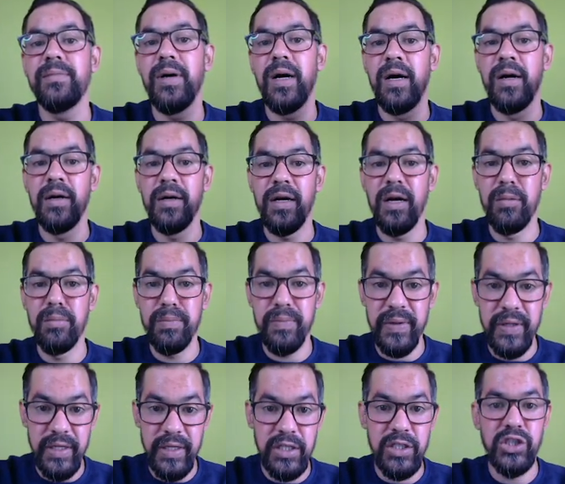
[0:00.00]

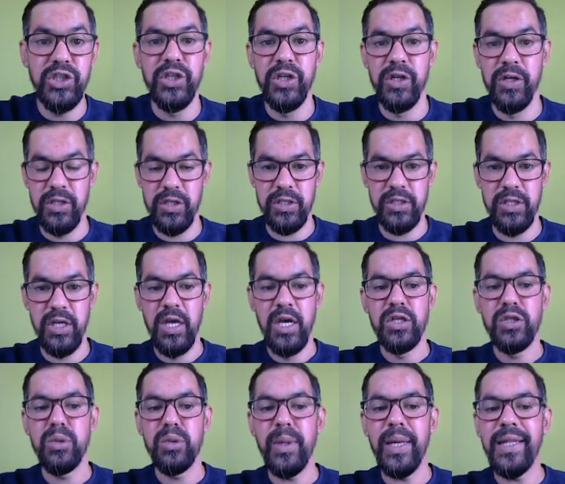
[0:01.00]
company shares.
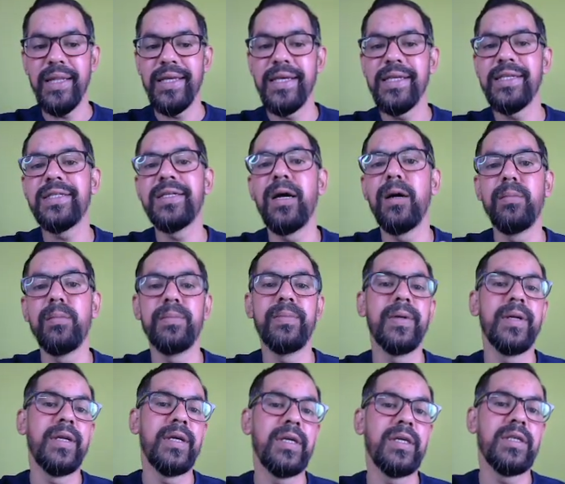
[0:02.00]
So when these
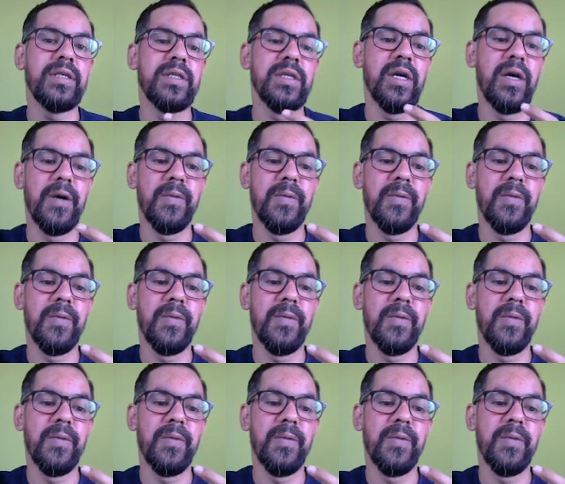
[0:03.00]
companies